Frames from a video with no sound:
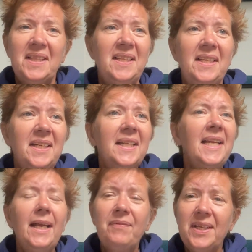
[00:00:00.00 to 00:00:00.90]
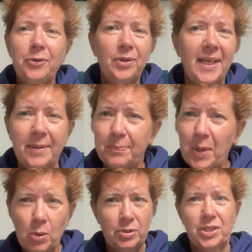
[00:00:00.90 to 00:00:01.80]
you didn't have the internet
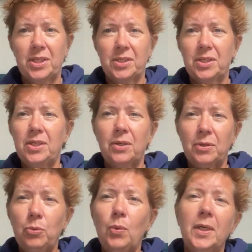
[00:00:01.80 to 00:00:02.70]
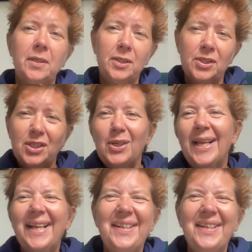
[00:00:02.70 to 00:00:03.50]
postings. You know, you went, you still had